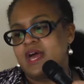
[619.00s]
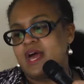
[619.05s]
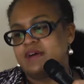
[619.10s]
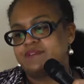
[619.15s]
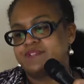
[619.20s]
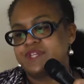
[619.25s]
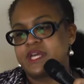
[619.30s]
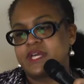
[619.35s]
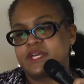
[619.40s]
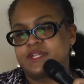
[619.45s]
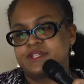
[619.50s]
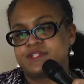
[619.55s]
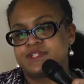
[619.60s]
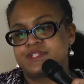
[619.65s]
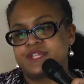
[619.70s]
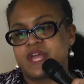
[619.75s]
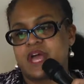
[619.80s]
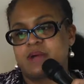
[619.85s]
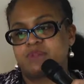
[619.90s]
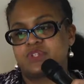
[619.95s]
I've taken a
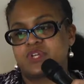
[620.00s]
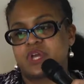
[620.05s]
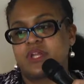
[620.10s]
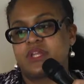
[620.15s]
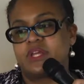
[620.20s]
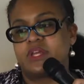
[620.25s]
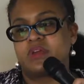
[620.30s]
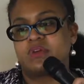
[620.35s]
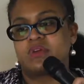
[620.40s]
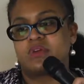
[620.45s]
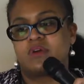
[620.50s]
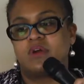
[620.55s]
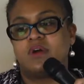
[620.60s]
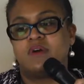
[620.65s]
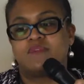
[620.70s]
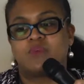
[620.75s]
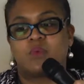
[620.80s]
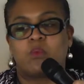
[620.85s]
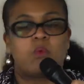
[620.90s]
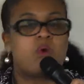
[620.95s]
snapshot here
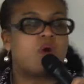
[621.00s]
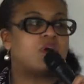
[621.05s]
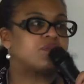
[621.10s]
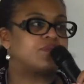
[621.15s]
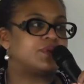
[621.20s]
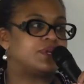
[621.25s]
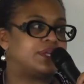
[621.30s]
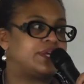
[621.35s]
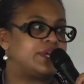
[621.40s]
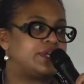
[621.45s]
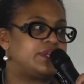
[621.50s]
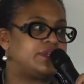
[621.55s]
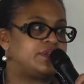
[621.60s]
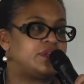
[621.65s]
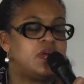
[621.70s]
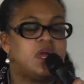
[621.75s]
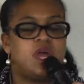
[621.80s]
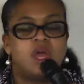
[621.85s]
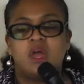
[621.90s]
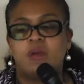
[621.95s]
of the water-related
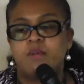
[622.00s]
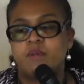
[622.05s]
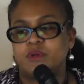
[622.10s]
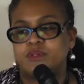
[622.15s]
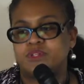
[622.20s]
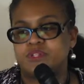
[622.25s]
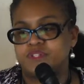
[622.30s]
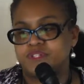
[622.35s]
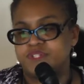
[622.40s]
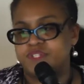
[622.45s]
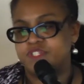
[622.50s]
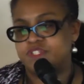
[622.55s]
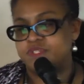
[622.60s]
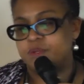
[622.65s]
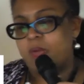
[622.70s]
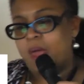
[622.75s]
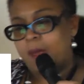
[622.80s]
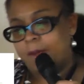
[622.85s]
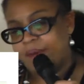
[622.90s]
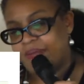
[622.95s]
emergencies
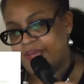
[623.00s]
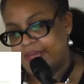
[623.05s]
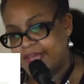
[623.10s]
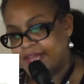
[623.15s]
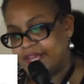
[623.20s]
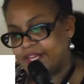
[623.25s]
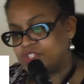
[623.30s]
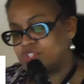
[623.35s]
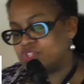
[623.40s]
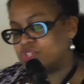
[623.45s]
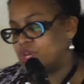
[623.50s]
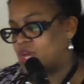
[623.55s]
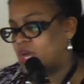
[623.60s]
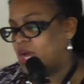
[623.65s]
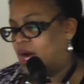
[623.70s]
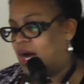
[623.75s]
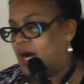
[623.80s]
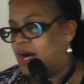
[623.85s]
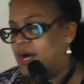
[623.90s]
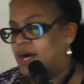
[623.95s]
page.
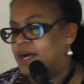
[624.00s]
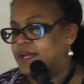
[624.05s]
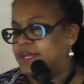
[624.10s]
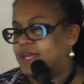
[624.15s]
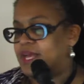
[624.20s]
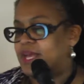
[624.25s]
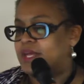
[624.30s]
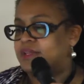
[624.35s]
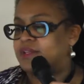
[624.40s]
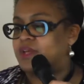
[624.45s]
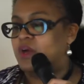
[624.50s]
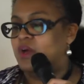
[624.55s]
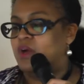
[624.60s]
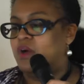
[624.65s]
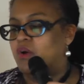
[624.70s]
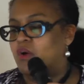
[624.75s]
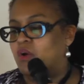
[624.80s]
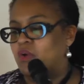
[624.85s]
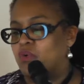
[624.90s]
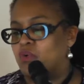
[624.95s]
Again,
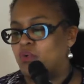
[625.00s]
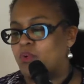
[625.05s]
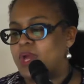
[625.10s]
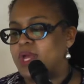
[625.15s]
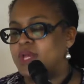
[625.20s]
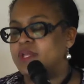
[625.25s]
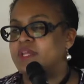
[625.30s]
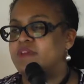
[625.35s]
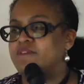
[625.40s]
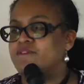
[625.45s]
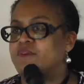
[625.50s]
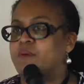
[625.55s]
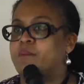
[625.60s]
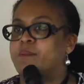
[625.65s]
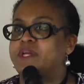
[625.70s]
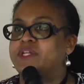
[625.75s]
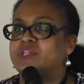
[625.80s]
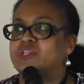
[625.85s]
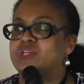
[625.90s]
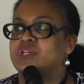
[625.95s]
great
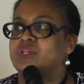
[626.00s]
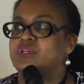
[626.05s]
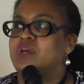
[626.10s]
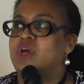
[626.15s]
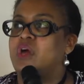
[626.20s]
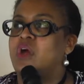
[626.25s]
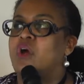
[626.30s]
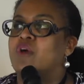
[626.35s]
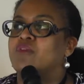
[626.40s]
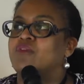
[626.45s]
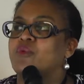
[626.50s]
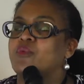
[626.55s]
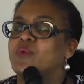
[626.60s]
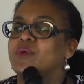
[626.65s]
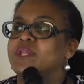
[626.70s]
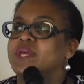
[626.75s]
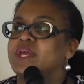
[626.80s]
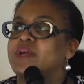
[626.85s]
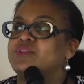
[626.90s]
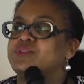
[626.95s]
information for
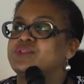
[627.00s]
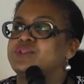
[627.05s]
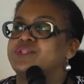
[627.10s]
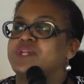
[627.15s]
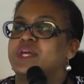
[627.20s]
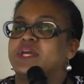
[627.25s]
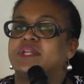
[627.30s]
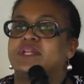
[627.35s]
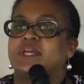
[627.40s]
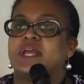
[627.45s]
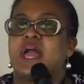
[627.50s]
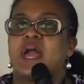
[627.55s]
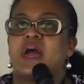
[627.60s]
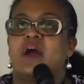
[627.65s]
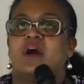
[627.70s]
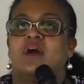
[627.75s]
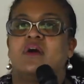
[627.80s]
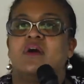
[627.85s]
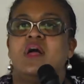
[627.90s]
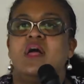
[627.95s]
really understanding
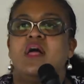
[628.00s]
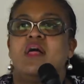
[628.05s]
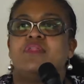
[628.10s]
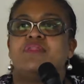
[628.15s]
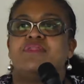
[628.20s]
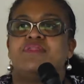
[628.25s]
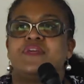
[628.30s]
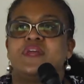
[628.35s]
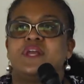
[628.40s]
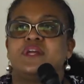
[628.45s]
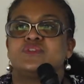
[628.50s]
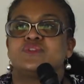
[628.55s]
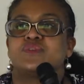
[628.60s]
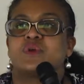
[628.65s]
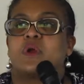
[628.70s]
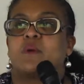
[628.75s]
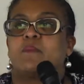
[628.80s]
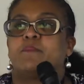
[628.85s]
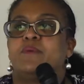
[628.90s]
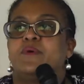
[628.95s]
how things
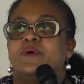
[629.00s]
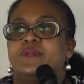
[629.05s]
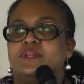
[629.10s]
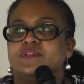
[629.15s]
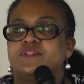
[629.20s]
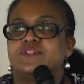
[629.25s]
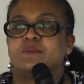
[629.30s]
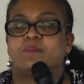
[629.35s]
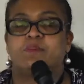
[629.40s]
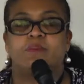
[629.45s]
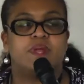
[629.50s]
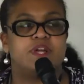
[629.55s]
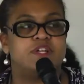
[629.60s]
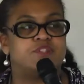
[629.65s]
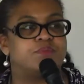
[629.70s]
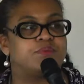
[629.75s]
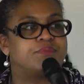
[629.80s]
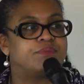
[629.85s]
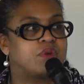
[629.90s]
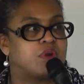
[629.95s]
are put into
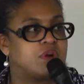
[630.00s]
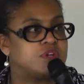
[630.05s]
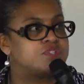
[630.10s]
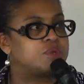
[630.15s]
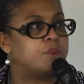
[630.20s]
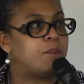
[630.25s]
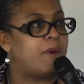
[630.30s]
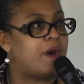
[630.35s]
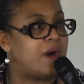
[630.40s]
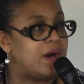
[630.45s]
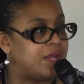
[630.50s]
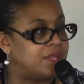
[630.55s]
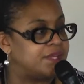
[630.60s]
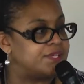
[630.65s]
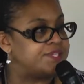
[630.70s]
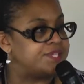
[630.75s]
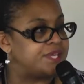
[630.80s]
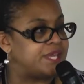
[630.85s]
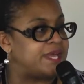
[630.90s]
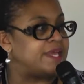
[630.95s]
place with regard to
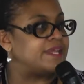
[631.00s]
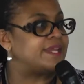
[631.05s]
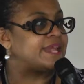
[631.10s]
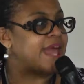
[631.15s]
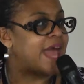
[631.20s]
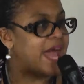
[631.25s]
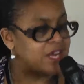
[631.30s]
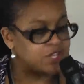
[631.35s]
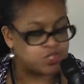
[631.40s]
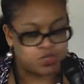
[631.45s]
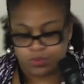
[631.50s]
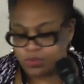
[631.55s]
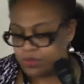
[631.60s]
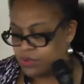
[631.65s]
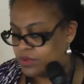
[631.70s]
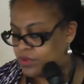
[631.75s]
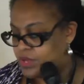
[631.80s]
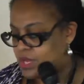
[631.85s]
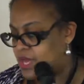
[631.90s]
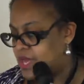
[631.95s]
policy in an
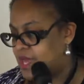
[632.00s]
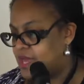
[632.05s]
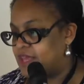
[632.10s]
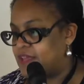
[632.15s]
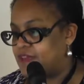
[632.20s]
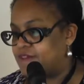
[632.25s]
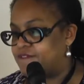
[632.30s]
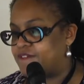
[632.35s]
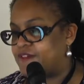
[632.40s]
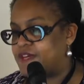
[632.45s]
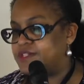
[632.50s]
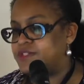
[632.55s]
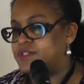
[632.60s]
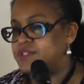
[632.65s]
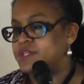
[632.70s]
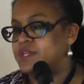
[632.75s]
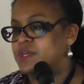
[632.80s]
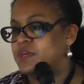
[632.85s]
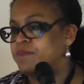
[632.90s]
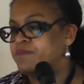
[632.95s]
actual
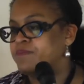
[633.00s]
event.